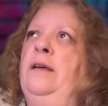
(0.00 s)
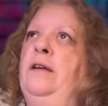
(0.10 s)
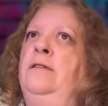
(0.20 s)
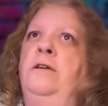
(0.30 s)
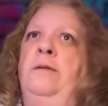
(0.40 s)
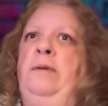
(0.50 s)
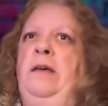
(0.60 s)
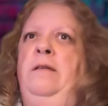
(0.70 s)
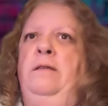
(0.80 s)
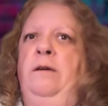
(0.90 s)
this could
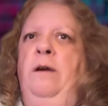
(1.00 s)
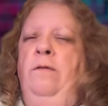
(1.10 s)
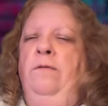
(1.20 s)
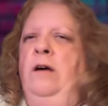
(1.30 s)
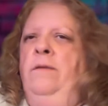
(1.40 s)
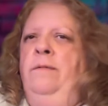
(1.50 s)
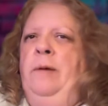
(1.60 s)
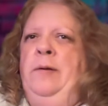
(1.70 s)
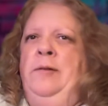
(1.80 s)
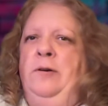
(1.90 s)
be law.
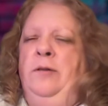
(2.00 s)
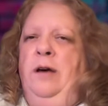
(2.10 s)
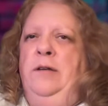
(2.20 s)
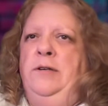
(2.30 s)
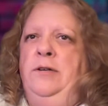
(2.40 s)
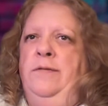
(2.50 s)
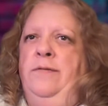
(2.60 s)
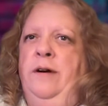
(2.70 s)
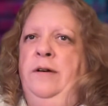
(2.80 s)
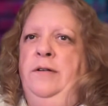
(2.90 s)
Maybe their laws are
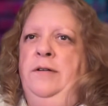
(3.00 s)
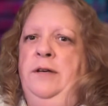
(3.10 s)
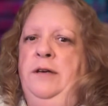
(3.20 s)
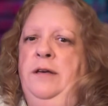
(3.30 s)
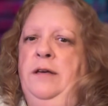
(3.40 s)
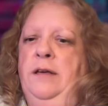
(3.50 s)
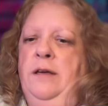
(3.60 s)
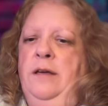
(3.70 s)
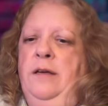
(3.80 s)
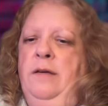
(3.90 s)
different.
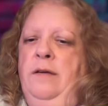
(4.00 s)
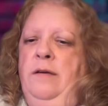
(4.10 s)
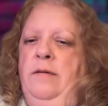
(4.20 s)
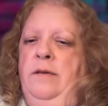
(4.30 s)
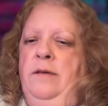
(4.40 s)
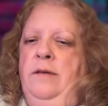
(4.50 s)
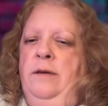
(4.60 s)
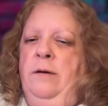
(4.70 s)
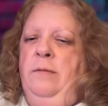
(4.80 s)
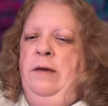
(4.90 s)
Uh, you
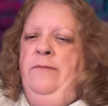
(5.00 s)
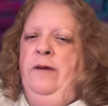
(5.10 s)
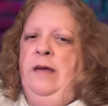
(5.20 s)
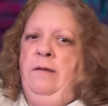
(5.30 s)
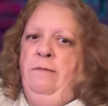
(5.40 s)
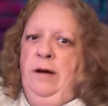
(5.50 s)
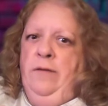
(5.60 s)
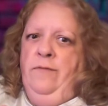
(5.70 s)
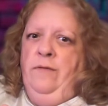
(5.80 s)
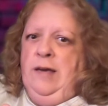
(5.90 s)
know what I mean, for getting rid
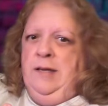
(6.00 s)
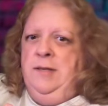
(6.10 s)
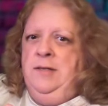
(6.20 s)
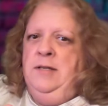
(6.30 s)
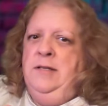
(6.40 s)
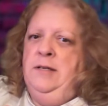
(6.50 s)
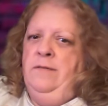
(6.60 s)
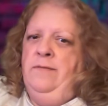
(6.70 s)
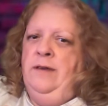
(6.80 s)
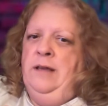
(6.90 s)
of waste and
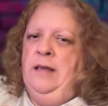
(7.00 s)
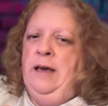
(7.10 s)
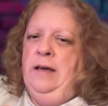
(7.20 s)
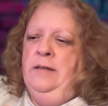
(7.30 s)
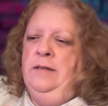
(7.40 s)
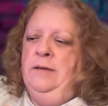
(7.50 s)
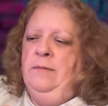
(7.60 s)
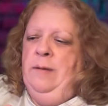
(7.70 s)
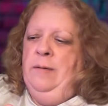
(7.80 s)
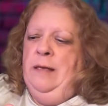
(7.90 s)
stuff like that. So
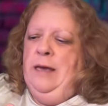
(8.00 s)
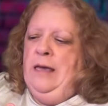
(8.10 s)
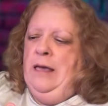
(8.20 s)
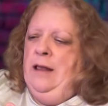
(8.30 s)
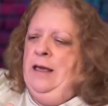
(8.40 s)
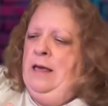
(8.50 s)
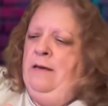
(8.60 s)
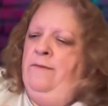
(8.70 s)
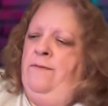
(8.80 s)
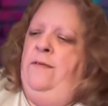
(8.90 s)
maybe they can't
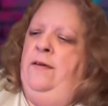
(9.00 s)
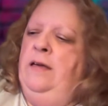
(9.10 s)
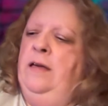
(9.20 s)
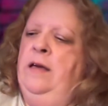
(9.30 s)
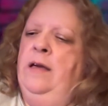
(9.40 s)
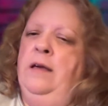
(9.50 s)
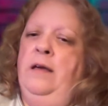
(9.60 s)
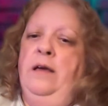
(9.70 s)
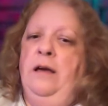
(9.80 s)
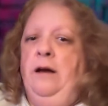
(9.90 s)
have
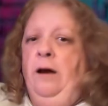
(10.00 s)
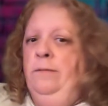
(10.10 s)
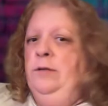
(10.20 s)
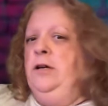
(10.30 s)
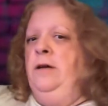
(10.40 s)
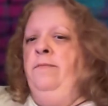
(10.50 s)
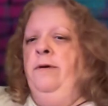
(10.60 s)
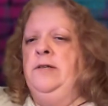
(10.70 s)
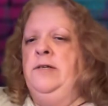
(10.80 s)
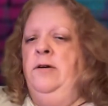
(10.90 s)
a garbage
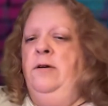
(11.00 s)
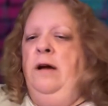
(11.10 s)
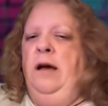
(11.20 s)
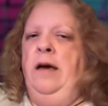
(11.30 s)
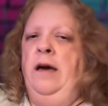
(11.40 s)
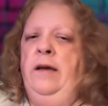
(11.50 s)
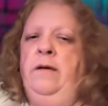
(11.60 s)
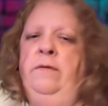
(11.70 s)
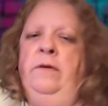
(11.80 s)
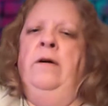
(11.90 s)
compressor. I
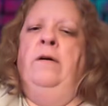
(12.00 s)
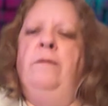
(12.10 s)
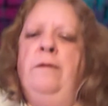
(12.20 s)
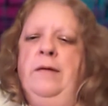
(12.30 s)
don't know.